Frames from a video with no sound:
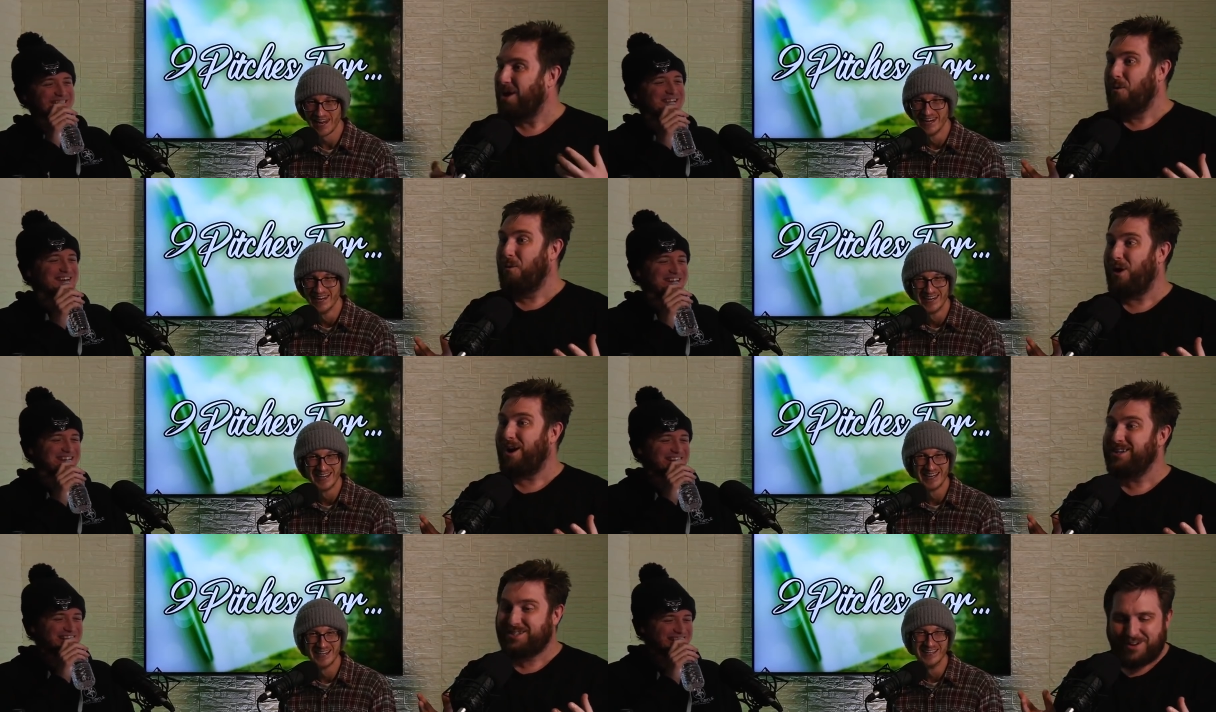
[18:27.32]
Speaker 1: What
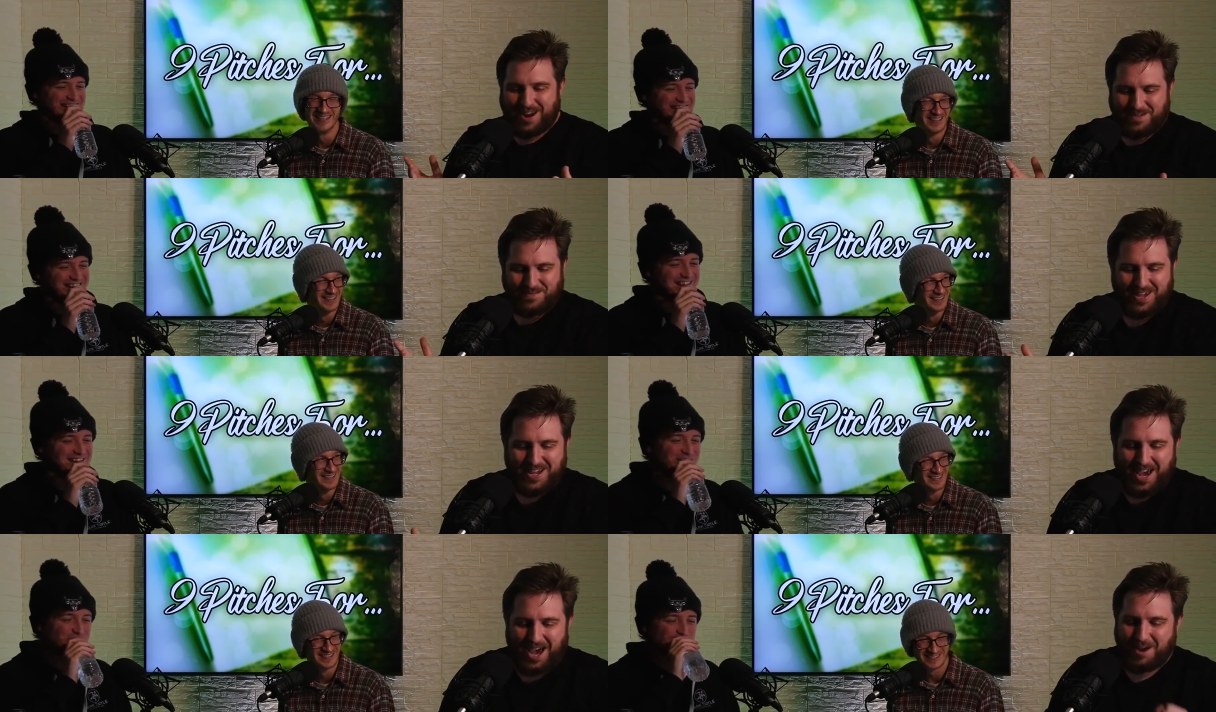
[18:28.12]
a dream!
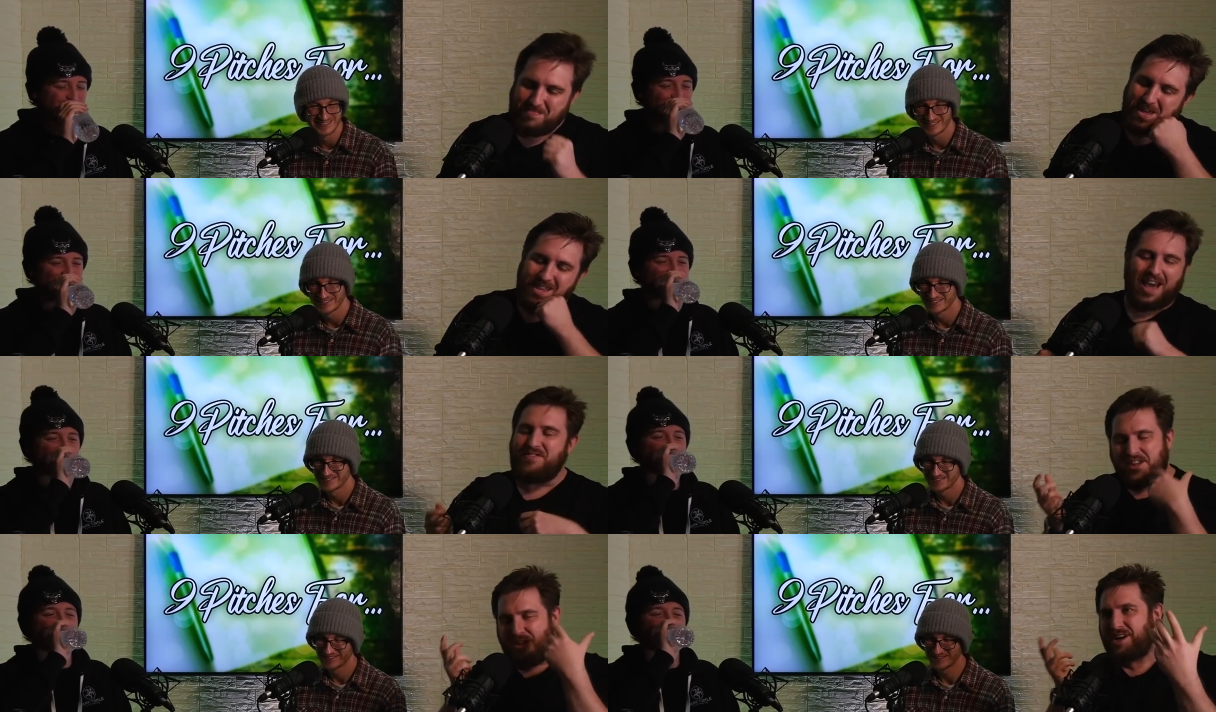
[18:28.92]
And
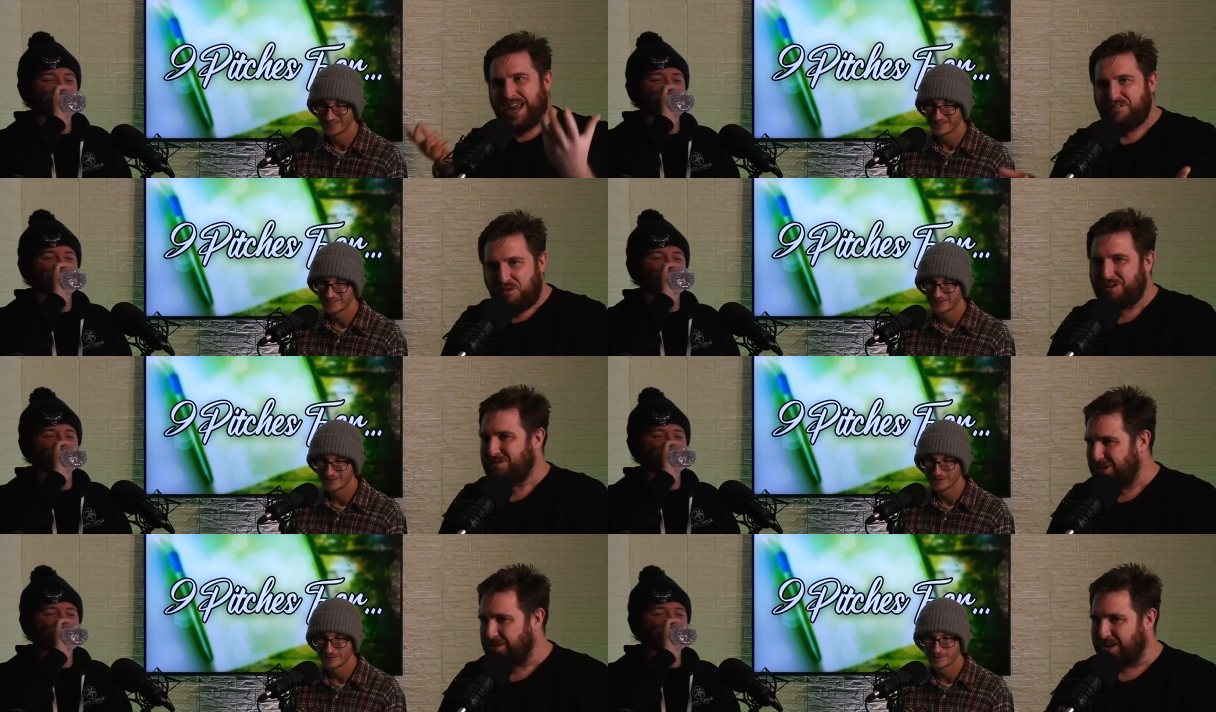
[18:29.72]
then you can have one or
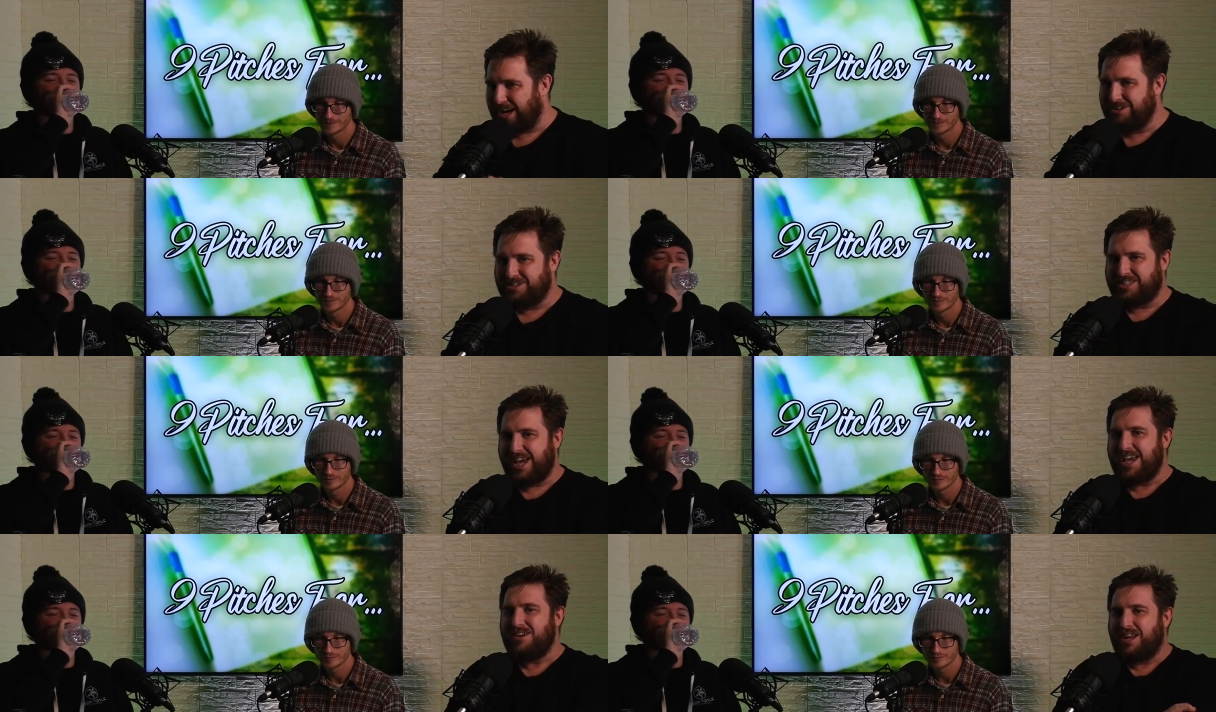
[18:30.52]
two conclusions here.
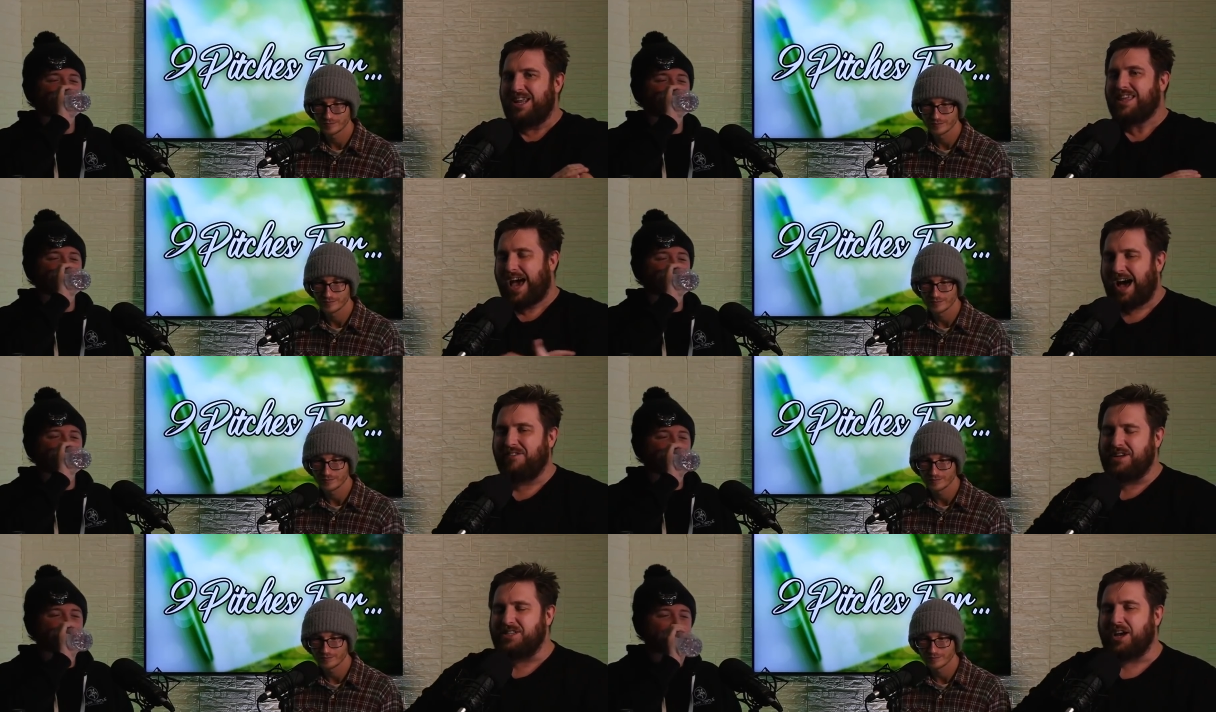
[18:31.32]
You can either have
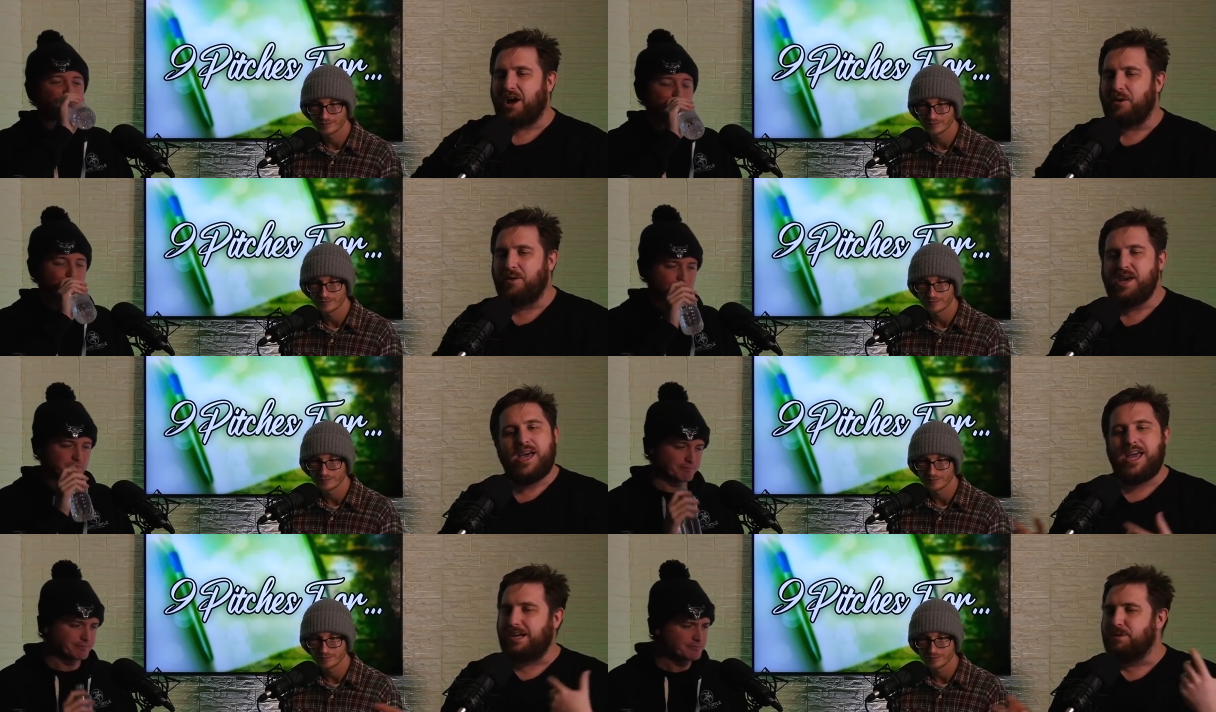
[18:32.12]
it so,
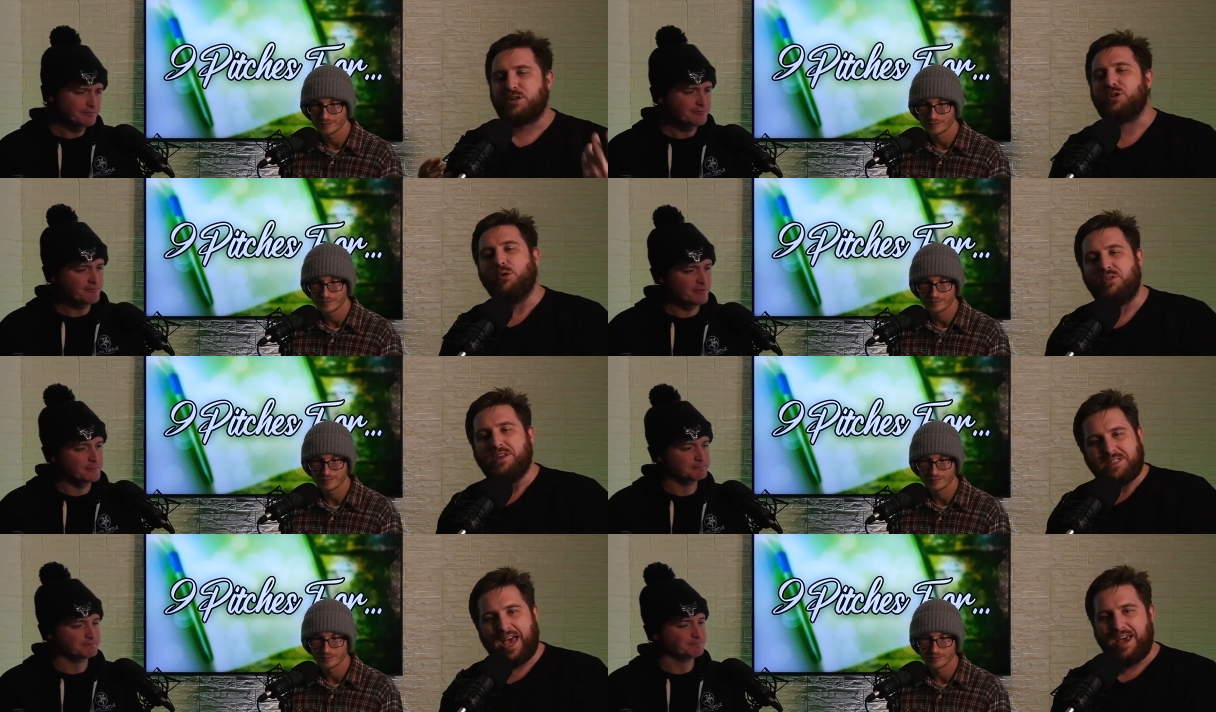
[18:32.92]
in amongst all this
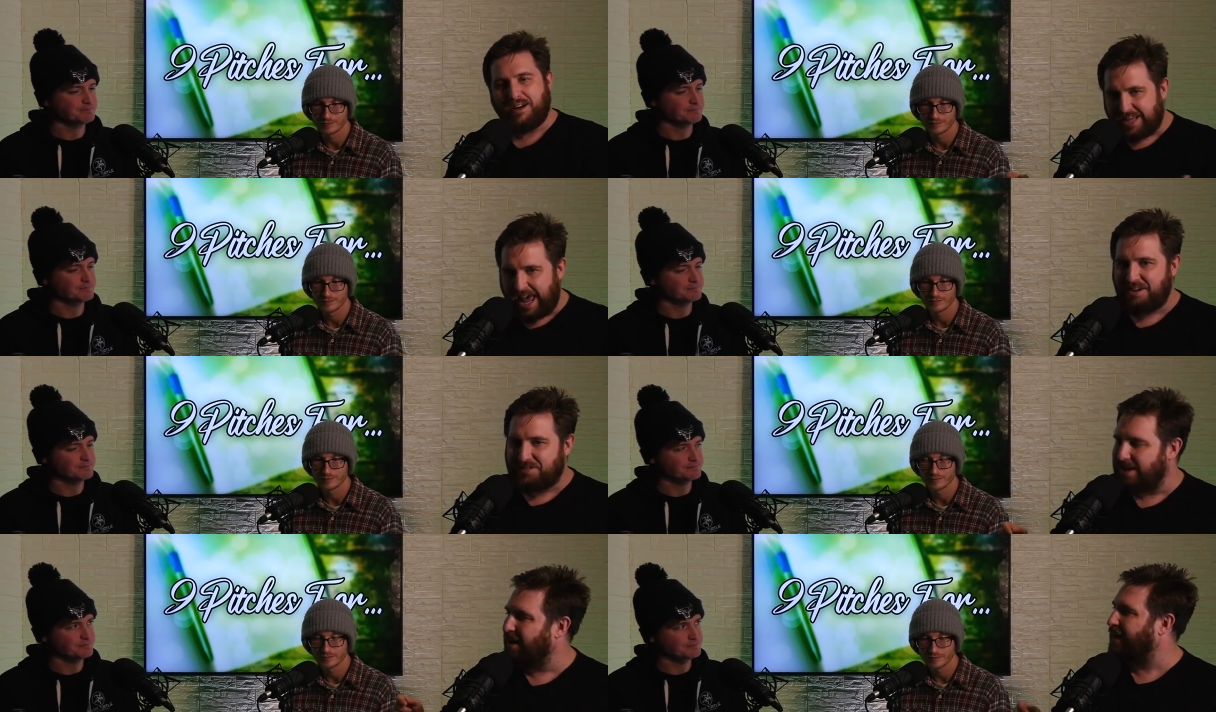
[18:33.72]
chaos,
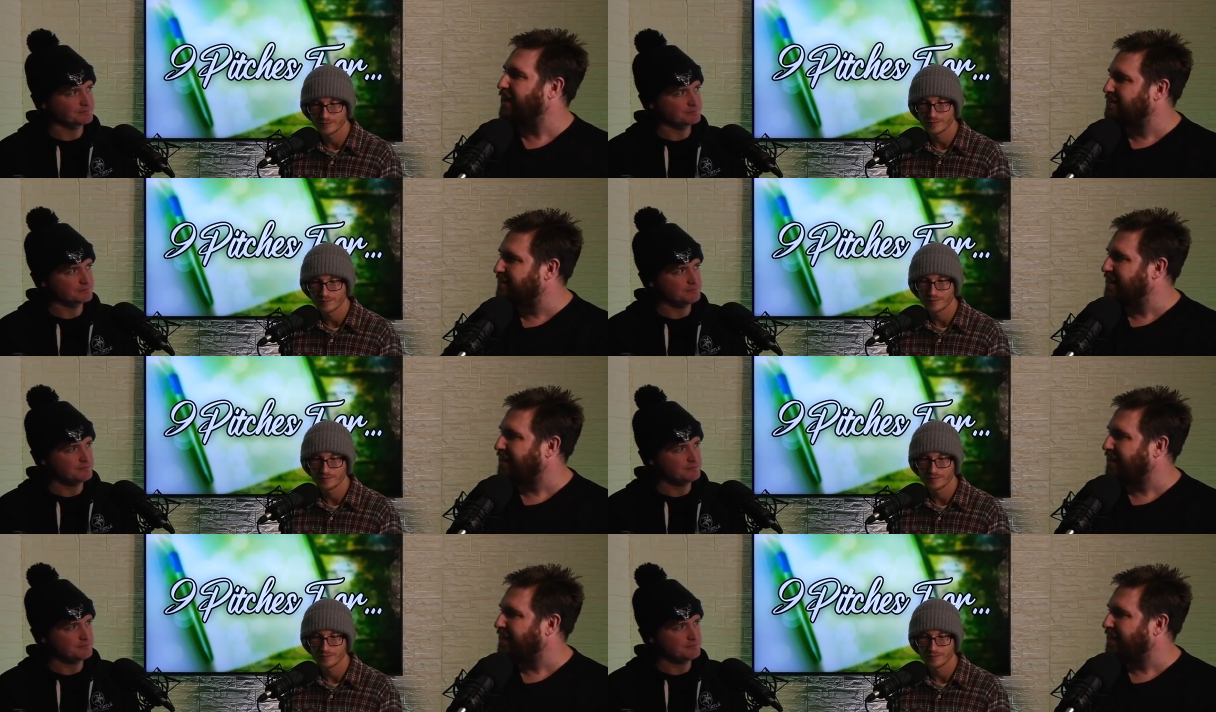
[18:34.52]
FTR get a sneaky